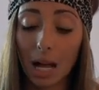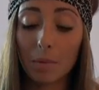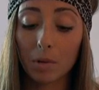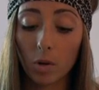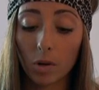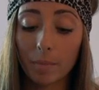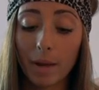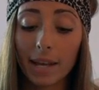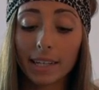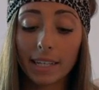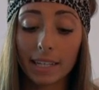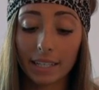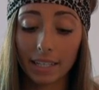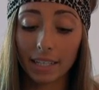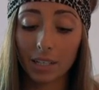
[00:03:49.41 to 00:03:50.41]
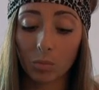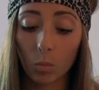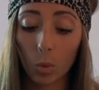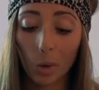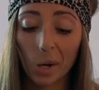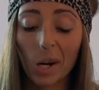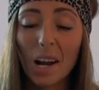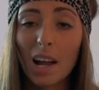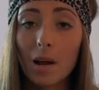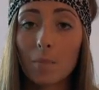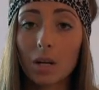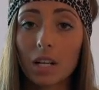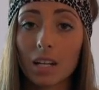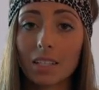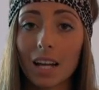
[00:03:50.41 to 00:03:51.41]
I'm going back and getting more
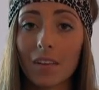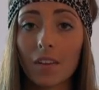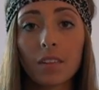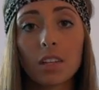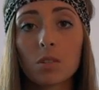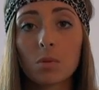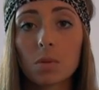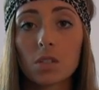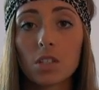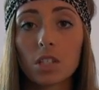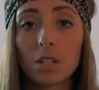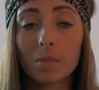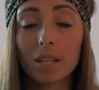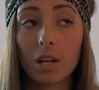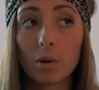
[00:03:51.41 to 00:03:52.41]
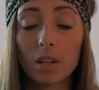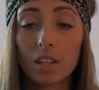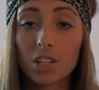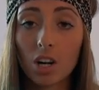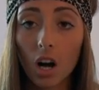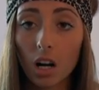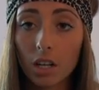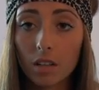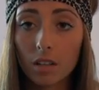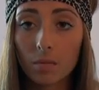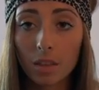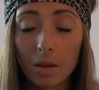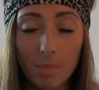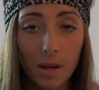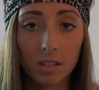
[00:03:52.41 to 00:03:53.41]
because I thought this was just going to be like one of the Tarte
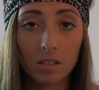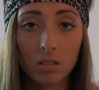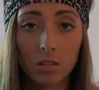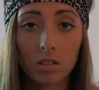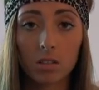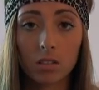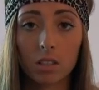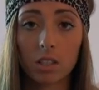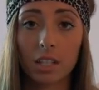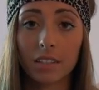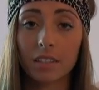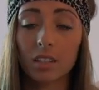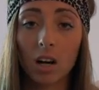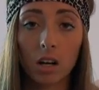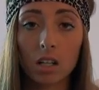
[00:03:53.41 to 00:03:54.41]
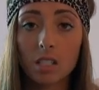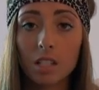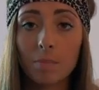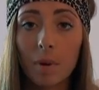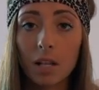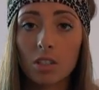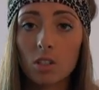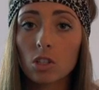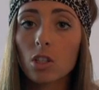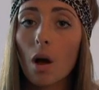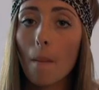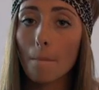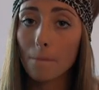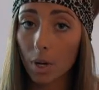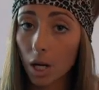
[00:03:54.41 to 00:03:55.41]
lip pencils or like the NARS lip pencils,
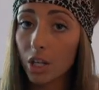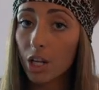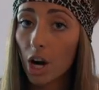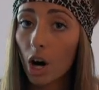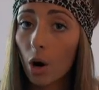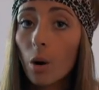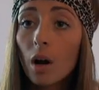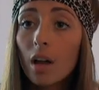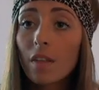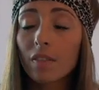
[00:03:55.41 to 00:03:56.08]
but no.